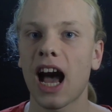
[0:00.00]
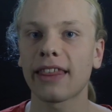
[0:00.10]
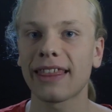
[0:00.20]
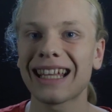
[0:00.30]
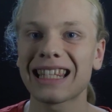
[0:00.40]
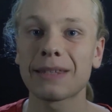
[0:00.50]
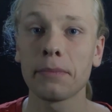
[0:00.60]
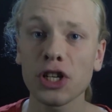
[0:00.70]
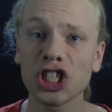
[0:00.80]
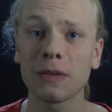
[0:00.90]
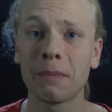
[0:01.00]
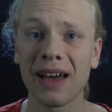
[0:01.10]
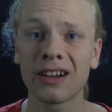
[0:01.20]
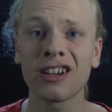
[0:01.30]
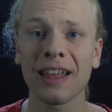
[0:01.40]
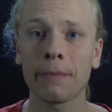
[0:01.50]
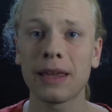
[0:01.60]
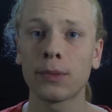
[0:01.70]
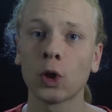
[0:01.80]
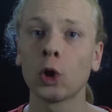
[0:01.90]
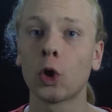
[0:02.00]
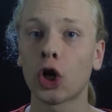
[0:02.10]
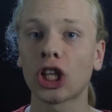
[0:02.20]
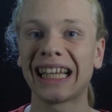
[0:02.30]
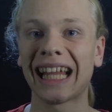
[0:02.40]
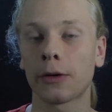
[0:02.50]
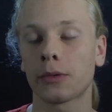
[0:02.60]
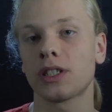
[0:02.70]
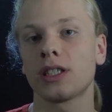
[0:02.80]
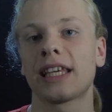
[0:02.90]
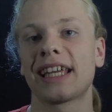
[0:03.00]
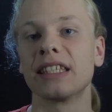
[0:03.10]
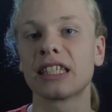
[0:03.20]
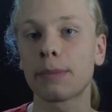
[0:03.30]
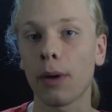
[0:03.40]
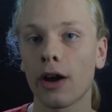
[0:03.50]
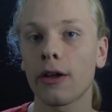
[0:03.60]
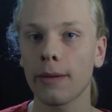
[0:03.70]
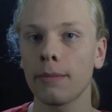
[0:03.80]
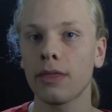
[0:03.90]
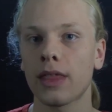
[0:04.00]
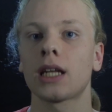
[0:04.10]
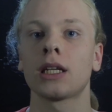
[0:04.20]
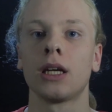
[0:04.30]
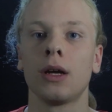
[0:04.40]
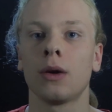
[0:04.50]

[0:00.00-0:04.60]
I think it's much better that people learn the languages that inspire them than,